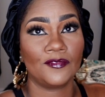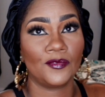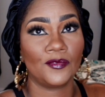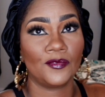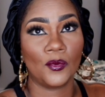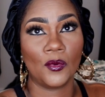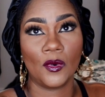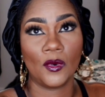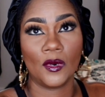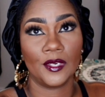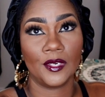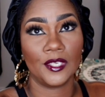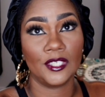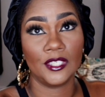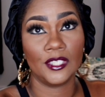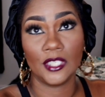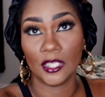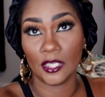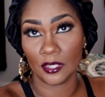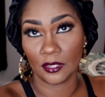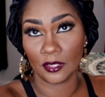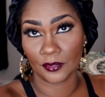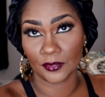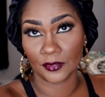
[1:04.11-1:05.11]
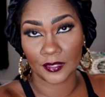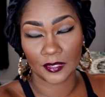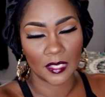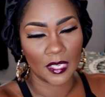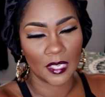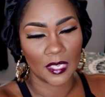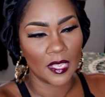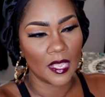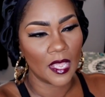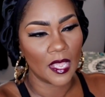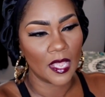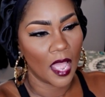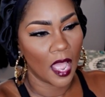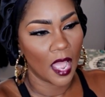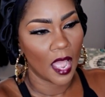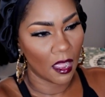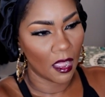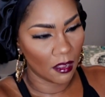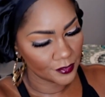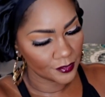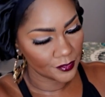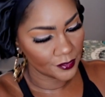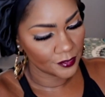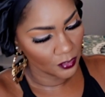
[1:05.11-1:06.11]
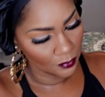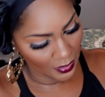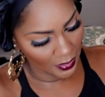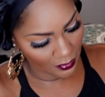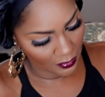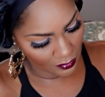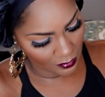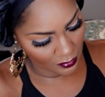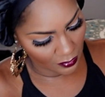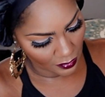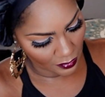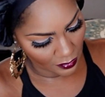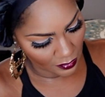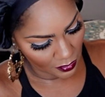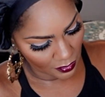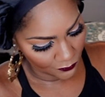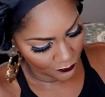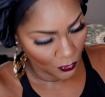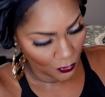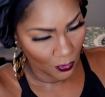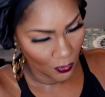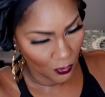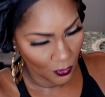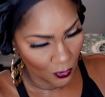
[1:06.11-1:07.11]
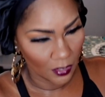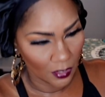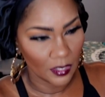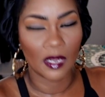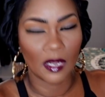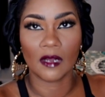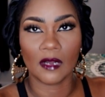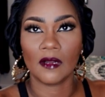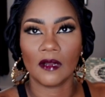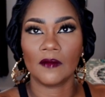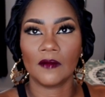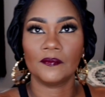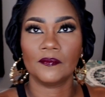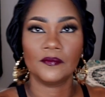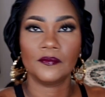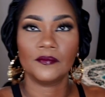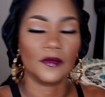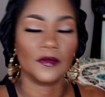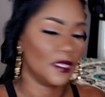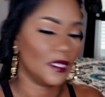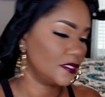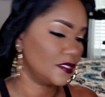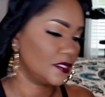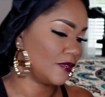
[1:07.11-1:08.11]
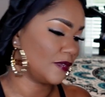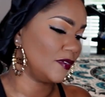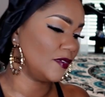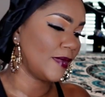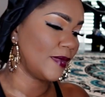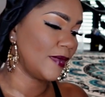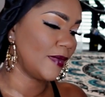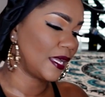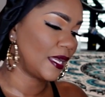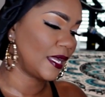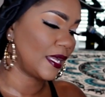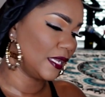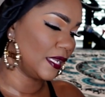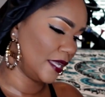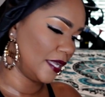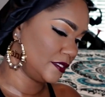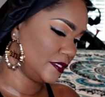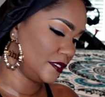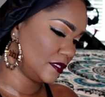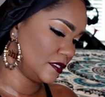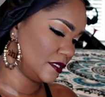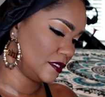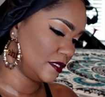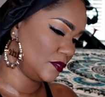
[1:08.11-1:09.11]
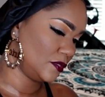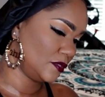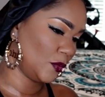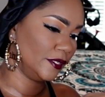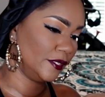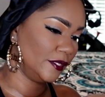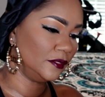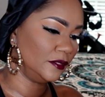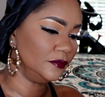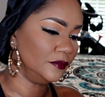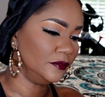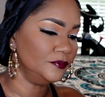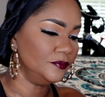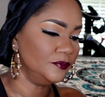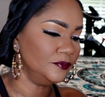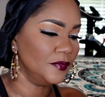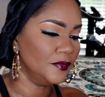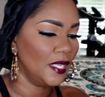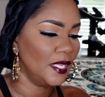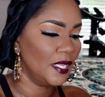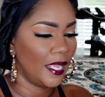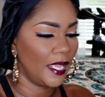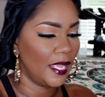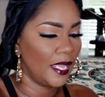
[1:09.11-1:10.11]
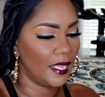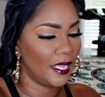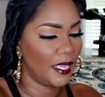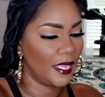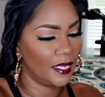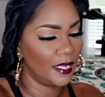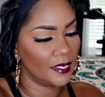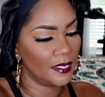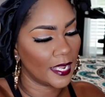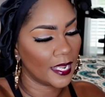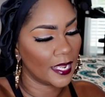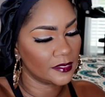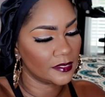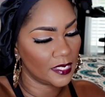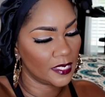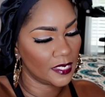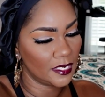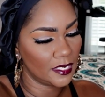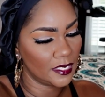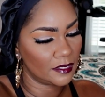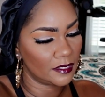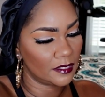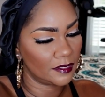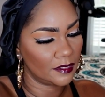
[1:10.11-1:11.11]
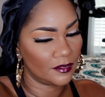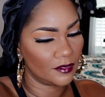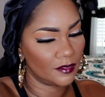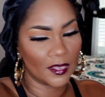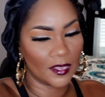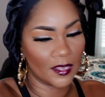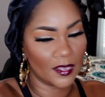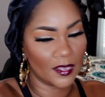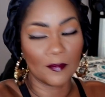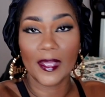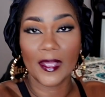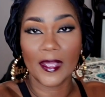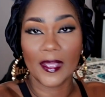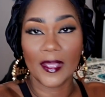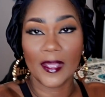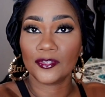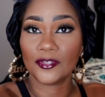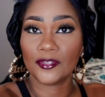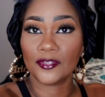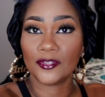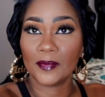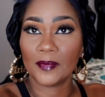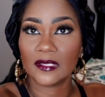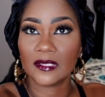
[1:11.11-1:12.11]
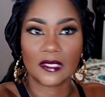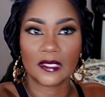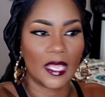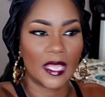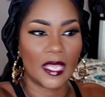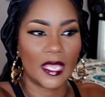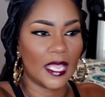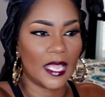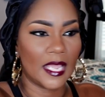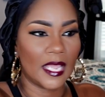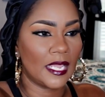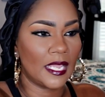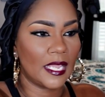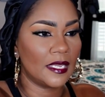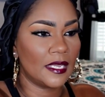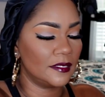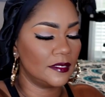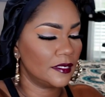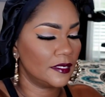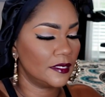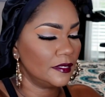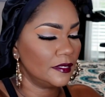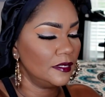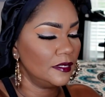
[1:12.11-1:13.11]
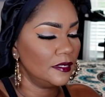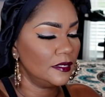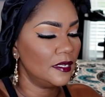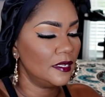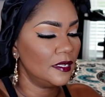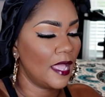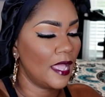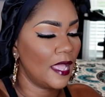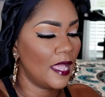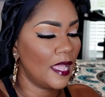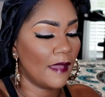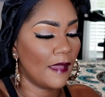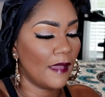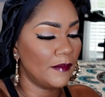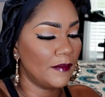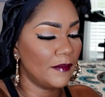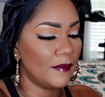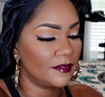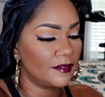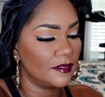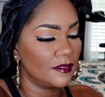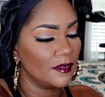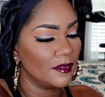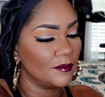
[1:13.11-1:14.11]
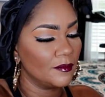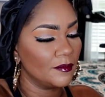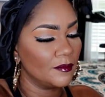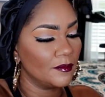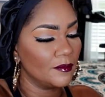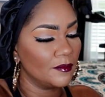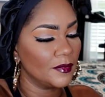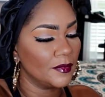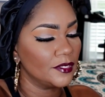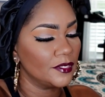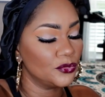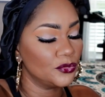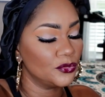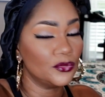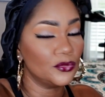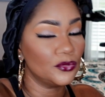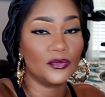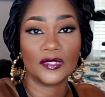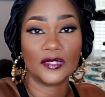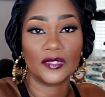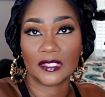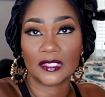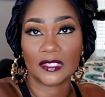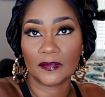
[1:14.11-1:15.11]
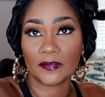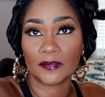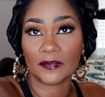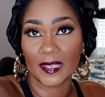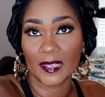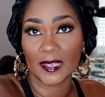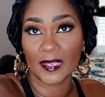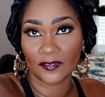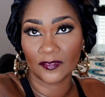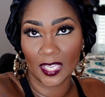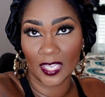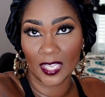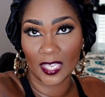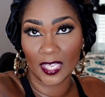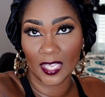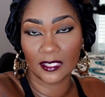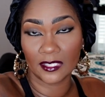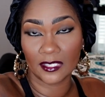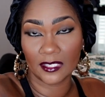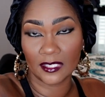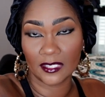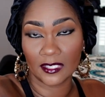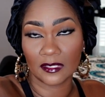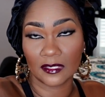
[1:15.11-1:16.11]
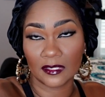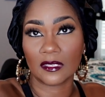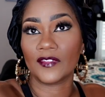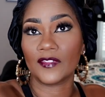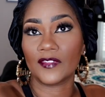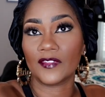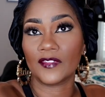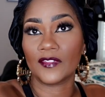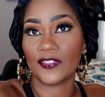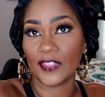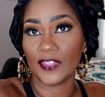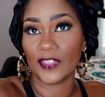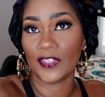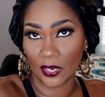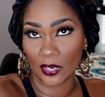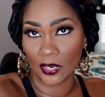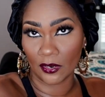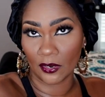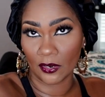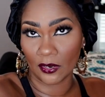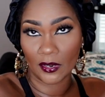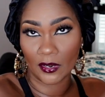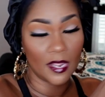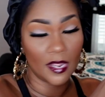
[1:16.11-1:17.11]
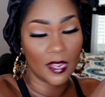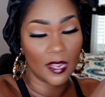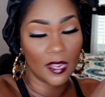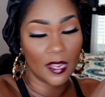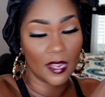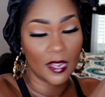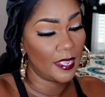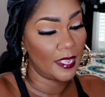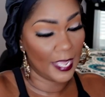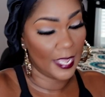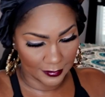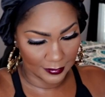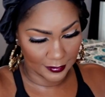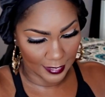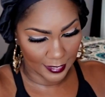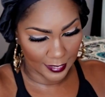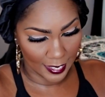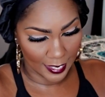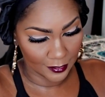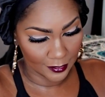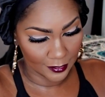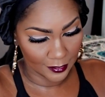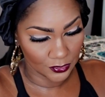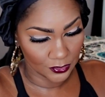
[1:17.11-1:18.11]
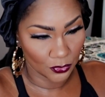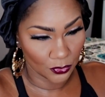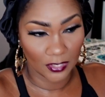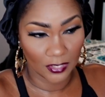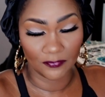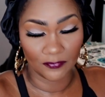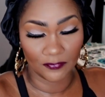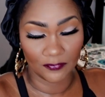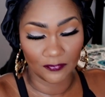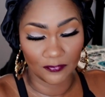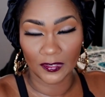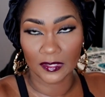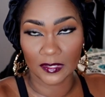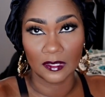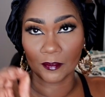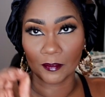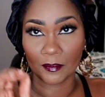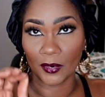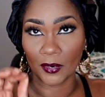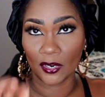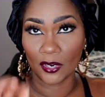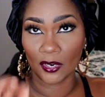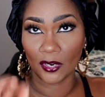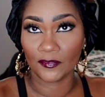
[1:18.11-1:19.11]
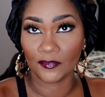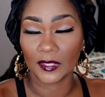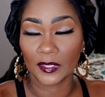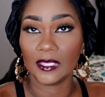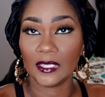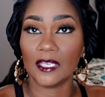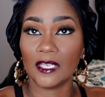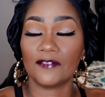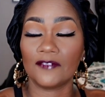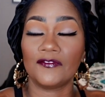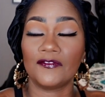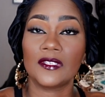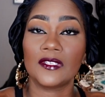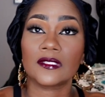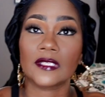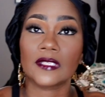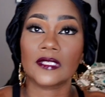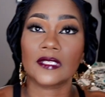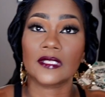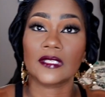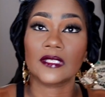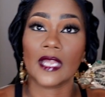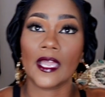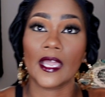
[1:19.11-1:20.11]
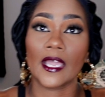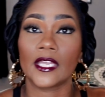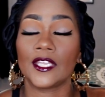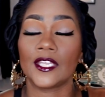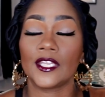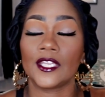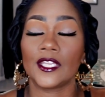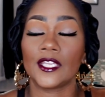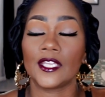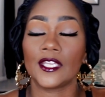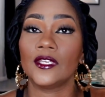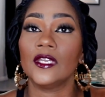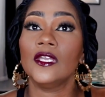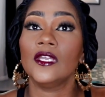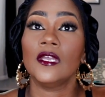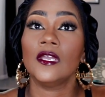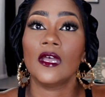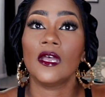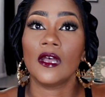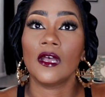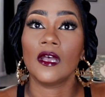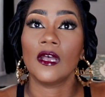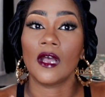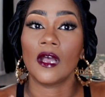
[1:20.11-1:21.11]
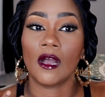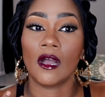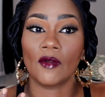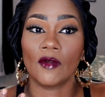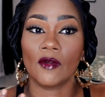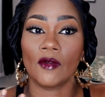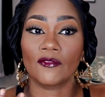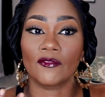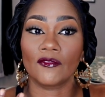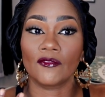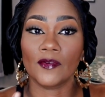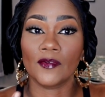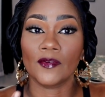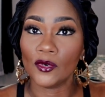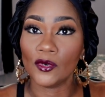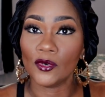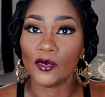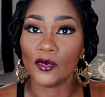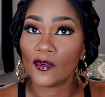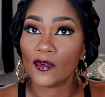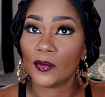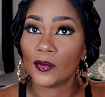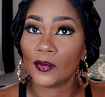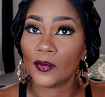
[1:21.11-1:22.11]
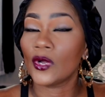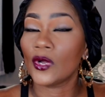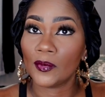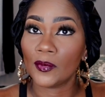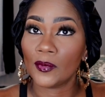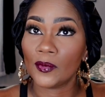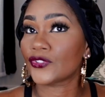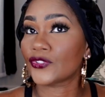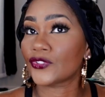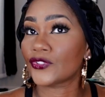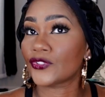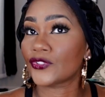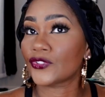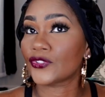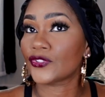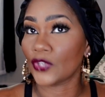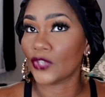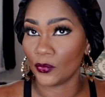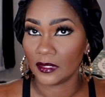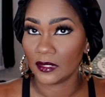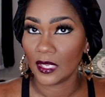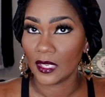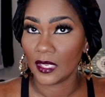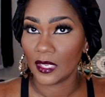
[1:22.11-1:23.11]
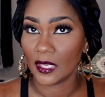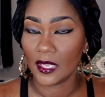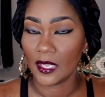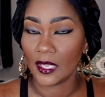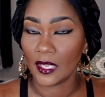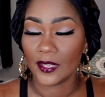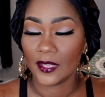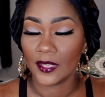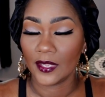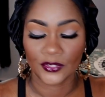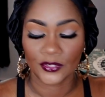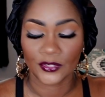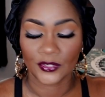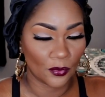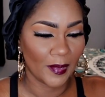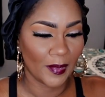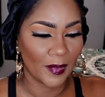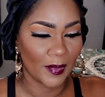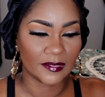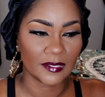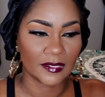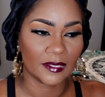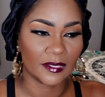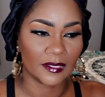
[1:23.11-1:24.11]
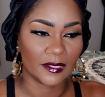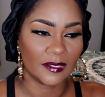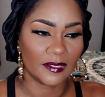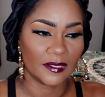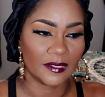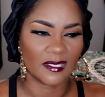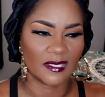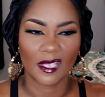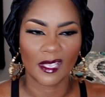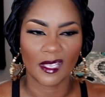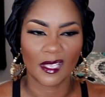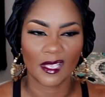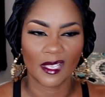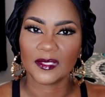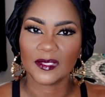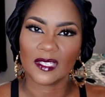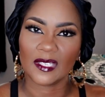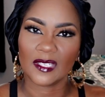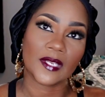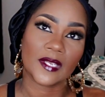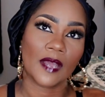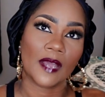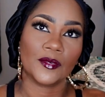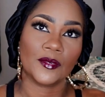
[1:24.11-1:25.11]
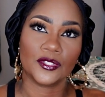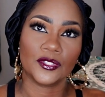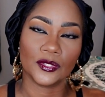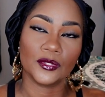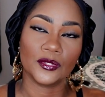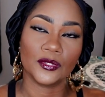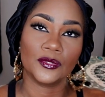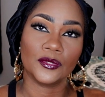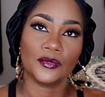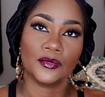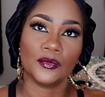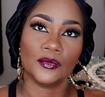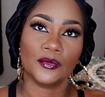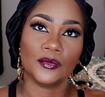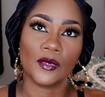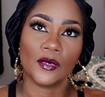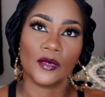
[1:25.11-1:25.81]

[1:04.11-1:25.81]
for years. I also make these for some of my clients as well. And I take their measurements and I make them to the specifications of their head size. So it fits them perfectly. It fits like a removable sew-in. So basically the same steps that I would do